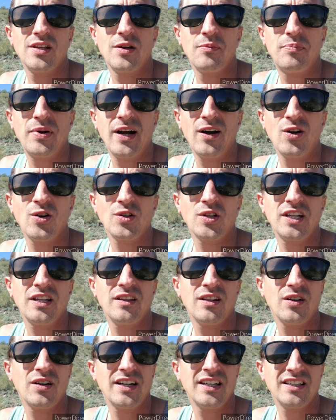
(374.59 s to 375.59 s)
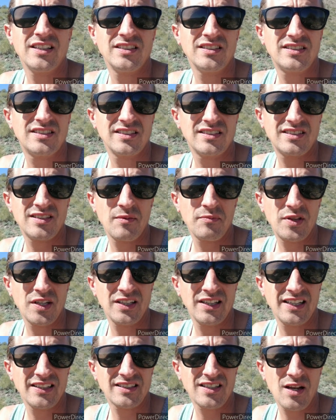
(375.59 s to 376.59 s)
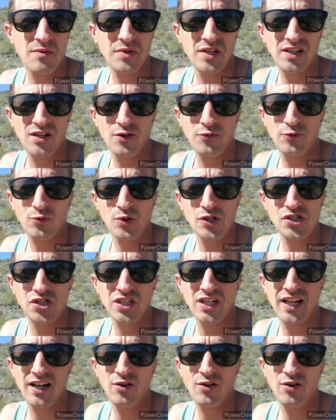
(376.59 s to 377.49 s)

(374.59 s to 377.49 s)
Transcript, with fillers: Apparently there is something that's coming into fruition.